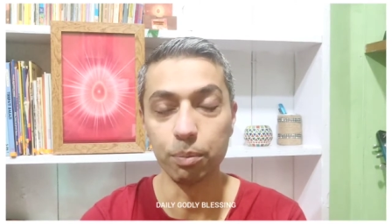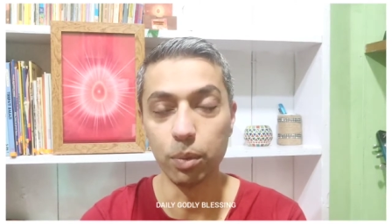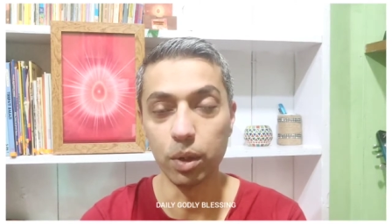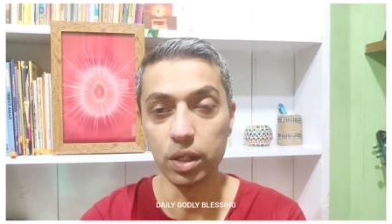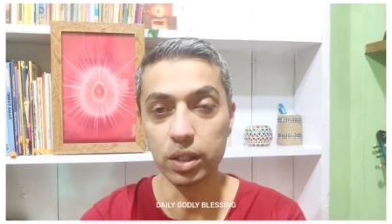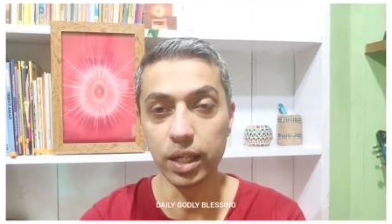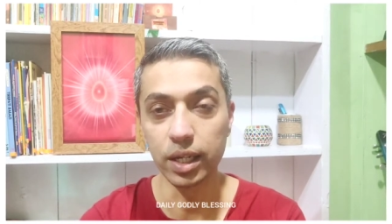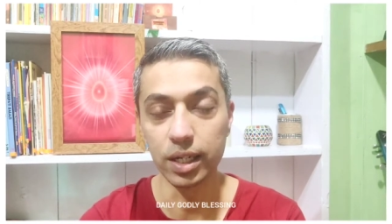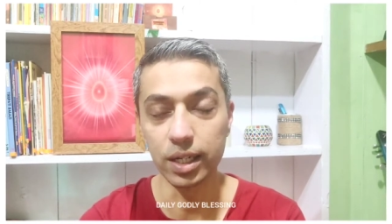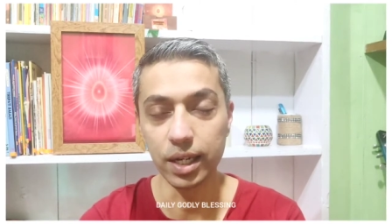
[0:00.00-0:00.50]

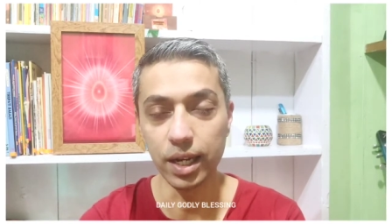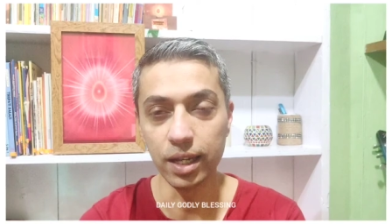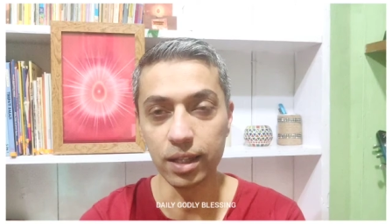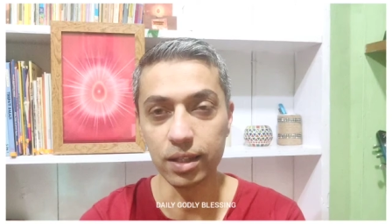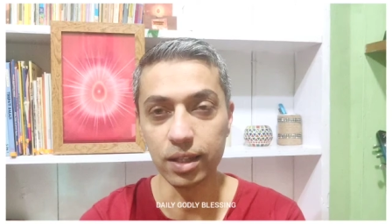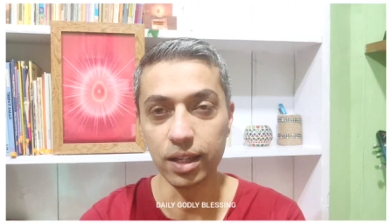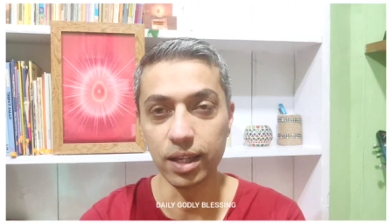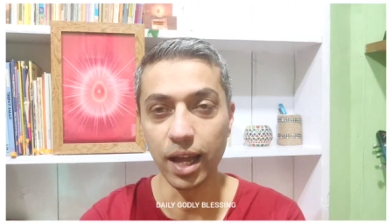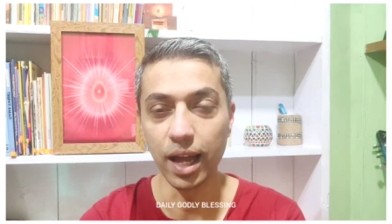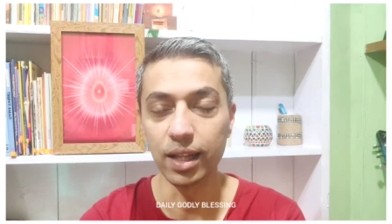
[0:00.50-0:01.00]
birth and
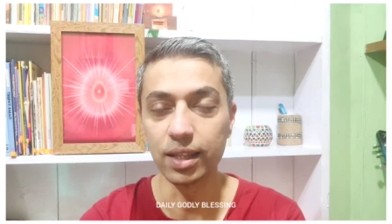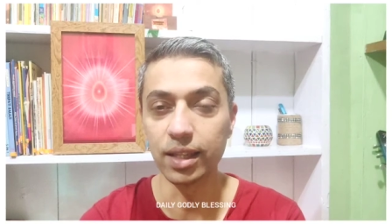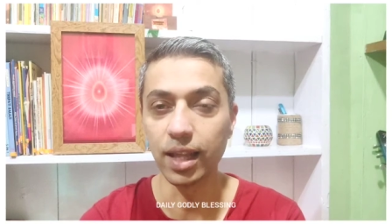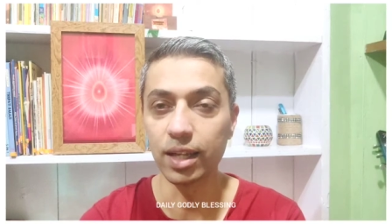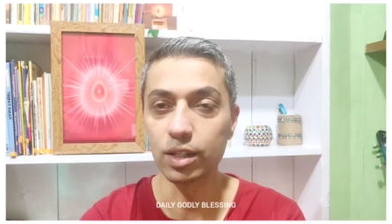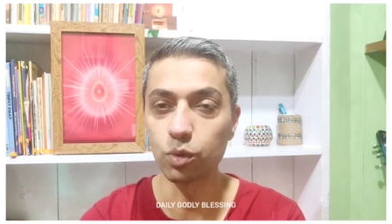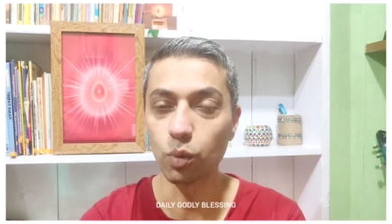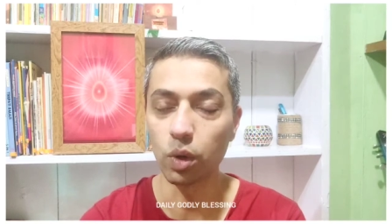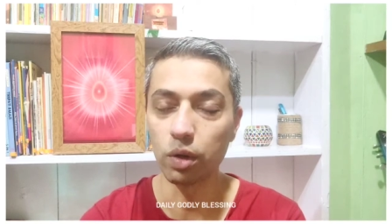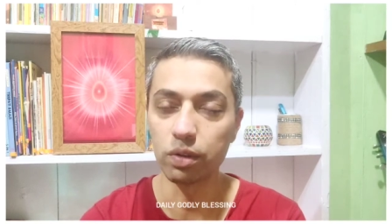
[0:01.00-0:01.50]
death, and
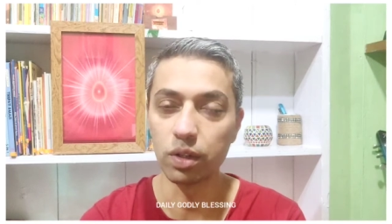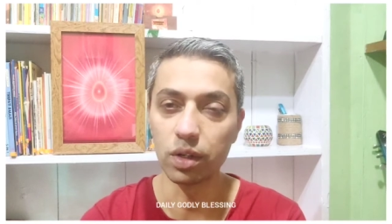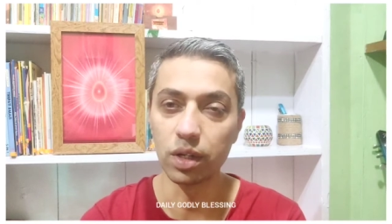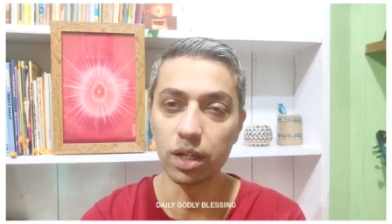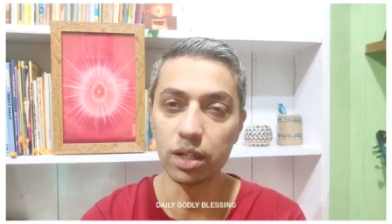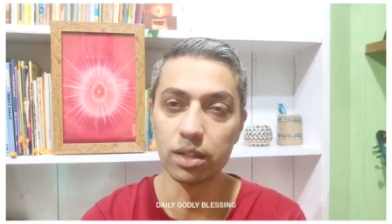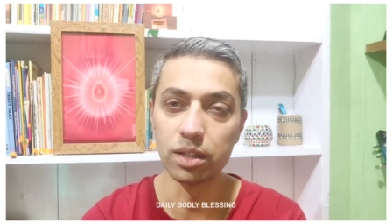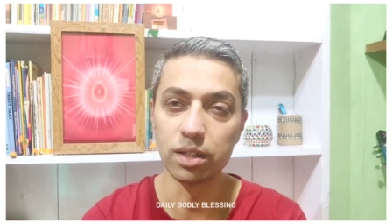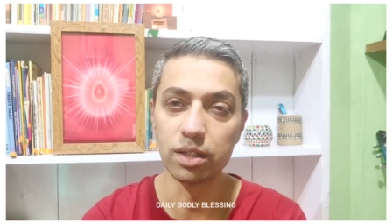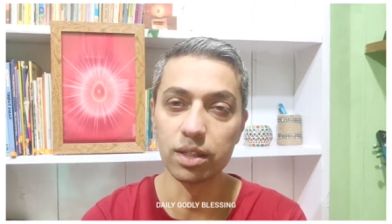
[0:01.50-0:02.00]
that's one of the
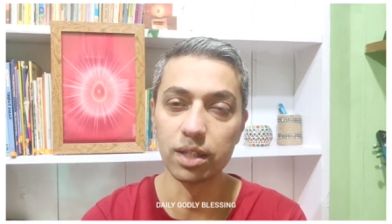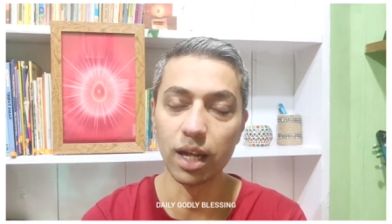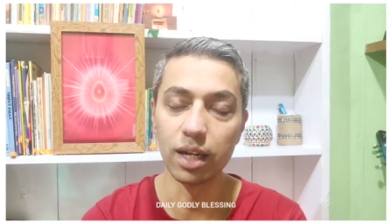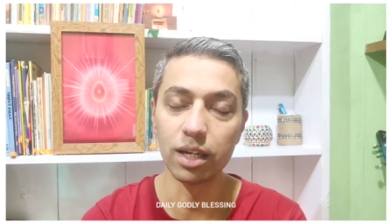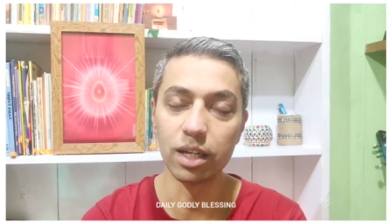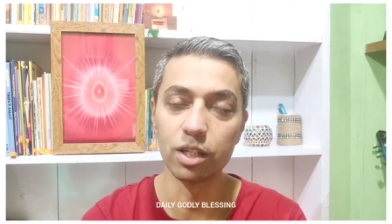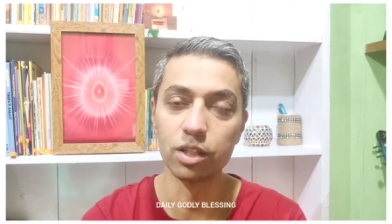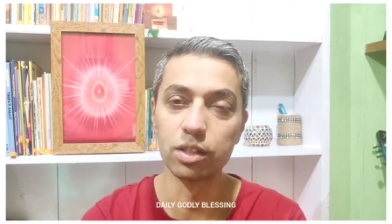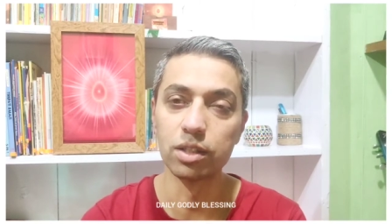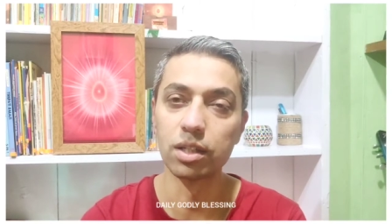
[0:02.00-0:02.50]
reasons
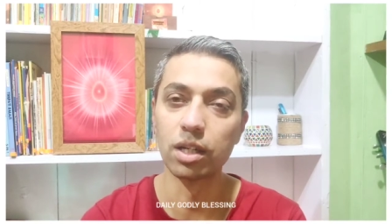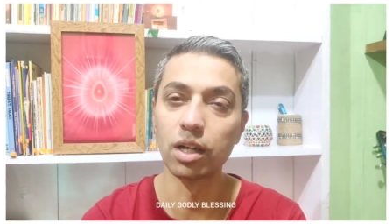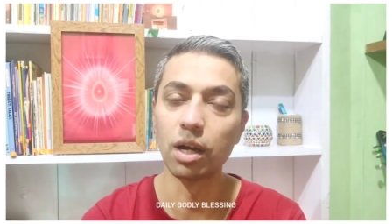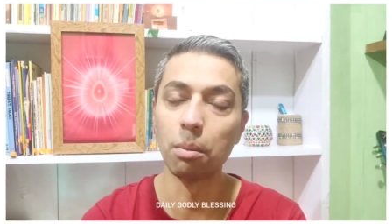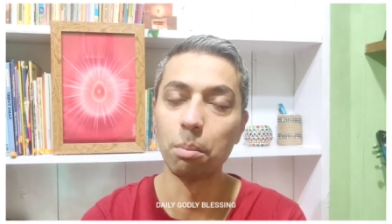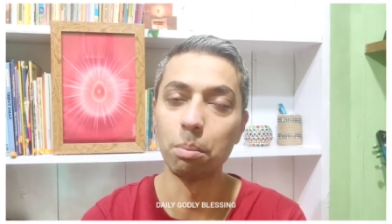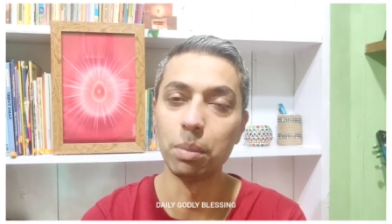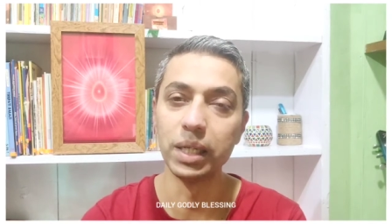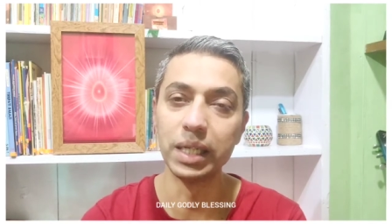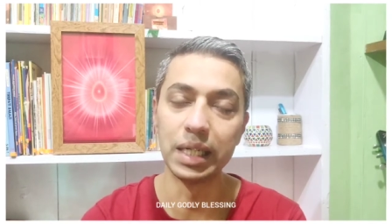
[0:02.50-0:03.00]
that he's
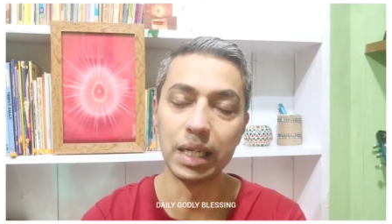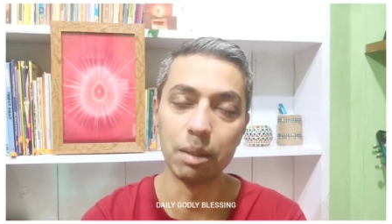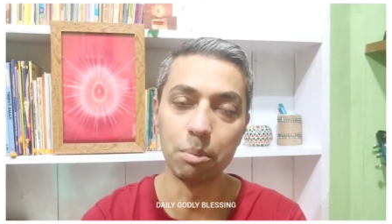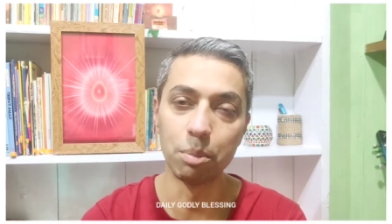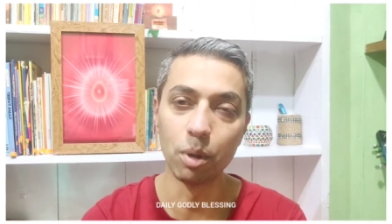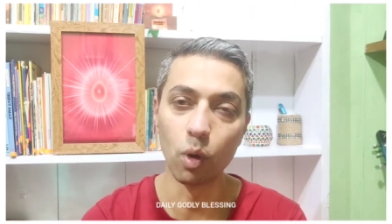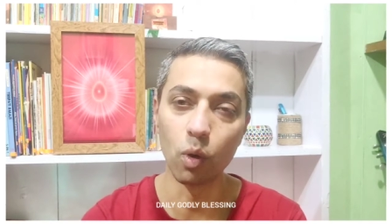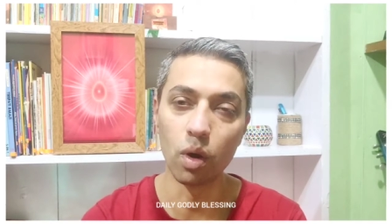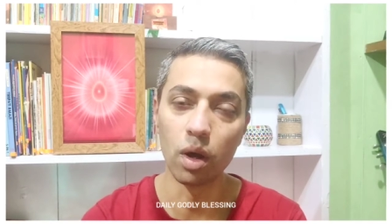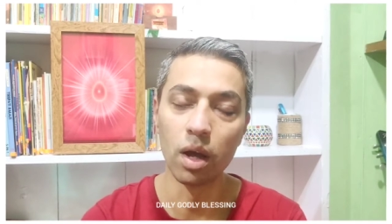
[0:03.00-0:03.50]
completely
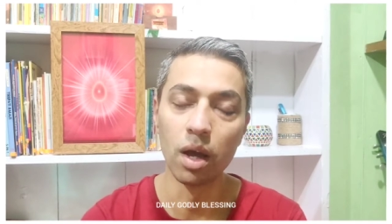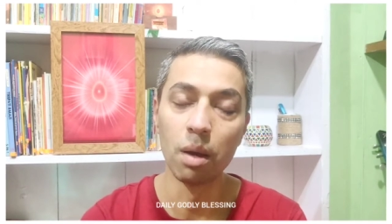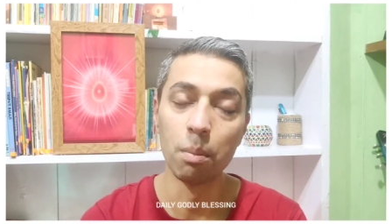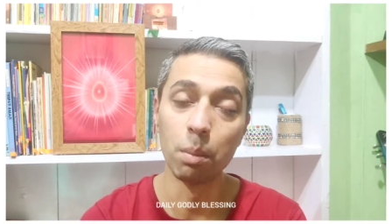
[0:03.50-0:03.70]
pure.